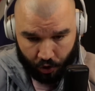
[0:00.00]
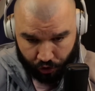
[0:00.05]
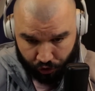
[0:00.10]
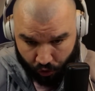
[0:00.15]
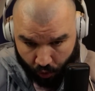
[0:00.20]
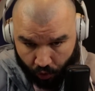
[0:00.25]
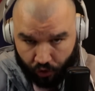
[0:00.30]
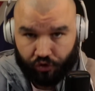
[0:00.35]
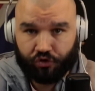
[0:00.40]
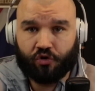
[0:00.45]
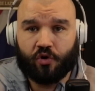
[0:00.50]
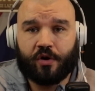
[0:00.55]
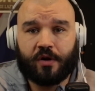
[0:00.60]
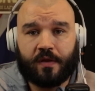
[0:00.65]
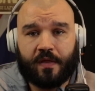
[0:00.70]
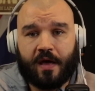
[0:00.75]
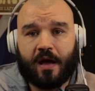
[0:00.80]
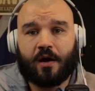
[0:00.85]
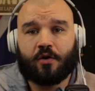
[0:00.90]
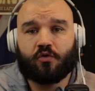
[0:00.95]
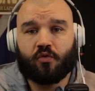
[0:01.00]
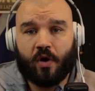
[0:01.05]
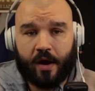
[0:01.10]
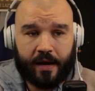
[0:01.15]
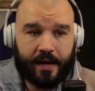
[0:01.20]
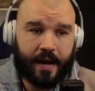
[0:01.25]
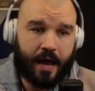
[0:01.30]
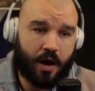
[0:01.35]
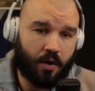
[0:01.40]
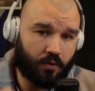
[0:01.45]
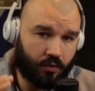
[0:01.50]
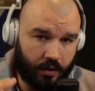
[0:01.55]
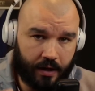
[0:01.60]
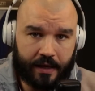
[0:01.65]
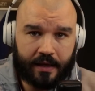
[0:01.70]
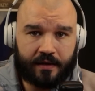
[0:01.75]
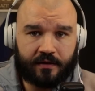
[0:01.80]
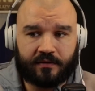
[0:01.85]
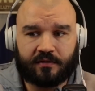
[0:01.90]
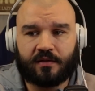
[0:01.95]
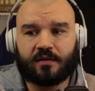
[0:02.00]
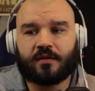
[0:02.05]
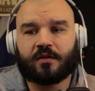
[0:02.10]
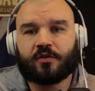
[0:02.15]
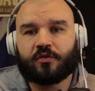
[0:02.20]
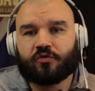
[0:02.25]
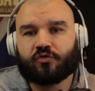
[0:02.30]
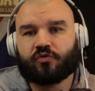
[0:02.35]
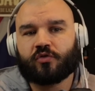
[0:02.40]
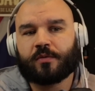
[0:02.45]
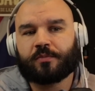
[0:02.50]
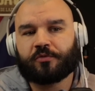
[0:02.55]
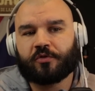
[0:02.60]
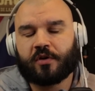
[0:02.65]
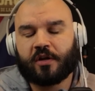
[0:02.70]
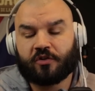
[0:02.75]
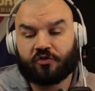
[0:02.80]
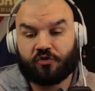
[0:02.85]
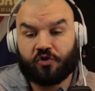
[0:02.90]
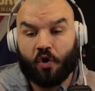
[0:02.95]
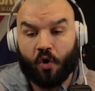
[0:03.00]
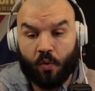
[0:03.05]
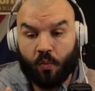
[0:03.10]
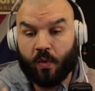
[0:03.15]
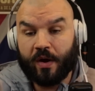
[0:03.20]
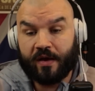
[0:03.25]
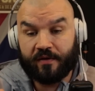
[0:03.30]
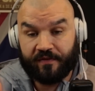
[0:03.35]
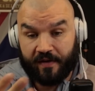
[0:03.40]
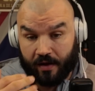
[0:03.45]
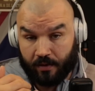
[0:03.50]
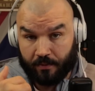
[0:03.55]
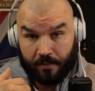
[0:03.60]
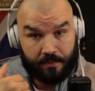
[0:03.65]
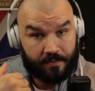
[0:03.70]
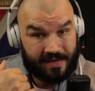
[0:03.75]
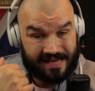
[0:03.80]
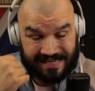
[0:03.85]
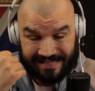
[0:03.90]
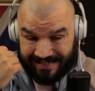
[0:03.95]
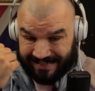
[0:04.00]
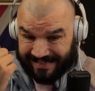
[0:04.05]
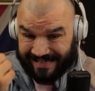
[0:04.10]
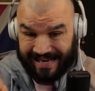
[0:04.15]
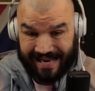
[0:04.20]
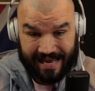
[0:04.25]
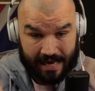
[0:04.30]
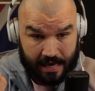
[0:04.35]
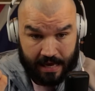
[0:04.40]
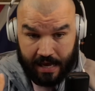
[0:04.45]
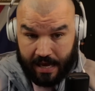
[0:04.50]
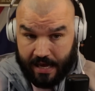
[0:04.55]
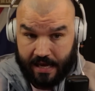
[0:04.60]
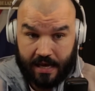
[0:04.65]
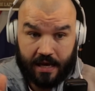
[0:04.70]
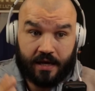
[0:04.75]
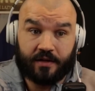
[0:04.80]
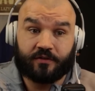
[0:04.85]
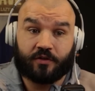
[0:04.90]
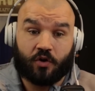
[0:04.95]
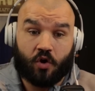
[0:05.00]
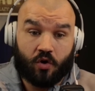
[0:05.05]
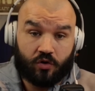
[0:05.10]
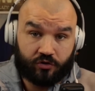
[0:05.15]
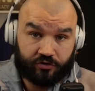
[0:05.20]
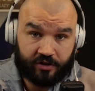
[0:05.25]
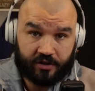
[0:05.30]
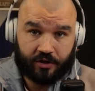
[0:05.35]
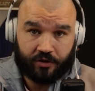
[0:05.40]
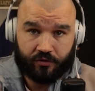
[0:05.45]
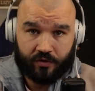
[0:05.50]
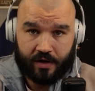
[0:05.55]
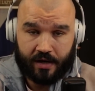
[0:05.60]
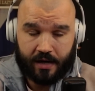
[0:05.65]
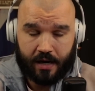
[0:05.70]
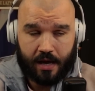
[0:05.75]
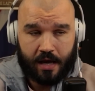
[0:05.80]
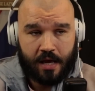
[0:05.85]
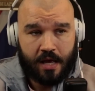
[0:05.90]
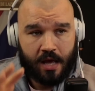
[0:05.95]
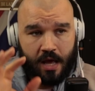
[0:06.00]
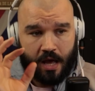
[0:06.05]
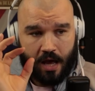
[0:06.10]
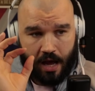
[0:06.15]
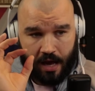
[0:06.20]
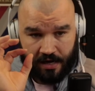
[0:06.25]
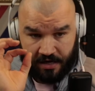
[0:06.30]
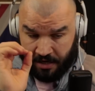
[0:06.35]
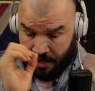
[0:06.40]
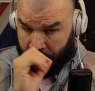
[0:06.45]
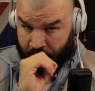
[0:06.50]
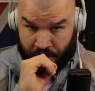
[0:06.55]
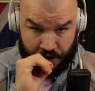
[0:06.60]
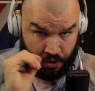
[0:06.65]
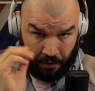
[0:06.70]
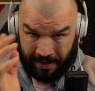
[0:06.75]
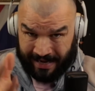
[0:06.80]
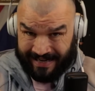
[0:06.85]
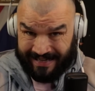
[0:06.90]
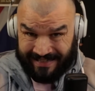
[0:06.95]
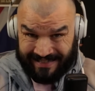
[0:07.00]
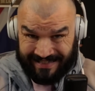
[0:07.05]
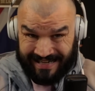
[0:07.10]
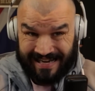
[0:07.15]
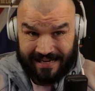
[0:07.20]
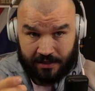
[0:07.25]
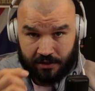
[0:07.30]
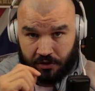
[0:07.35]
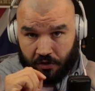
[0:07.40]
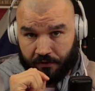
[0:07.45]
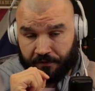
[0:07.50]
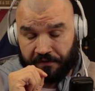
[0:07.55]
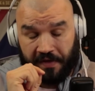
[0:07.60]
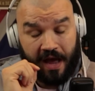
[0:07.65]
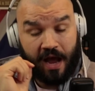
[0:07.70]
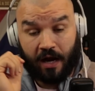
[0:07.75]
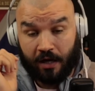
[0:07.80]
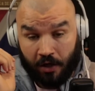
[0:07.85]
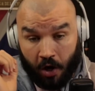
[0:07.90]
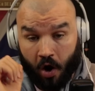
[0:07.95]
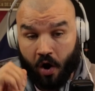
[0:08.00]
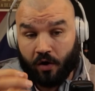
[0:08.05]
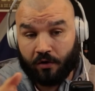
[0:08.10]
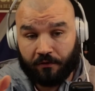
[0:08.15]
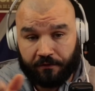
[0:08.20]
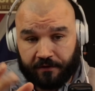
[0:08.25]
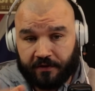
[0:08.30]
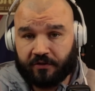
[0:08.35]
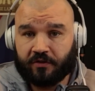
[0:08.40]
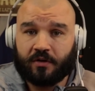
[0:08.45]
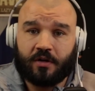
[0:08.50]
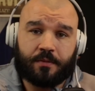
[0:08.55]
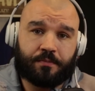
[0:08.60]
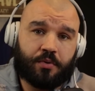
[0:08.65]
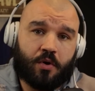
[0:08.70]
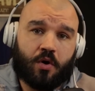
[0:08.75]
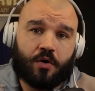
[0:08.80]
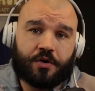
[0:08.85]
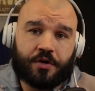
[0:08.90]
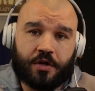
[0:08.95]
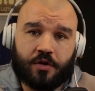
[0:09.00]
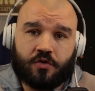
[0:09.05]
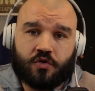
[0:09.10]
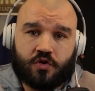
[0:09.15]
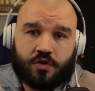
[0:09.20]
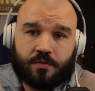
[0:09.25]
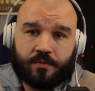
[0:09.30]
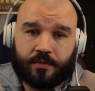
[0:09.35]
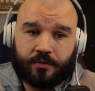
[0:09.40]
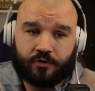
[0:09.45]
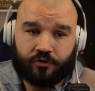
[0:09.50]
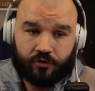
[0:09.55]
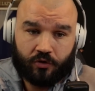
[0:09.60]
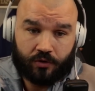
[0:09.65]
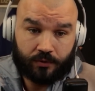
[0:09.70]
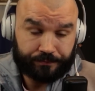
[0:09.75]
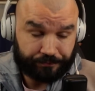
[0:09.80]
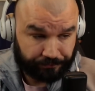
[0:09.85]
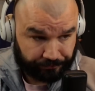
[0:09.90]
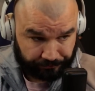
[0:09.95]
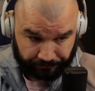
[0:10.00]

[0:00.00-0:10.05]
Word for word: Go join that right now. Link is in the description. It's your way of helping me stay here as a content creator, and you get to see stuff that I can't physically put on YouTube. So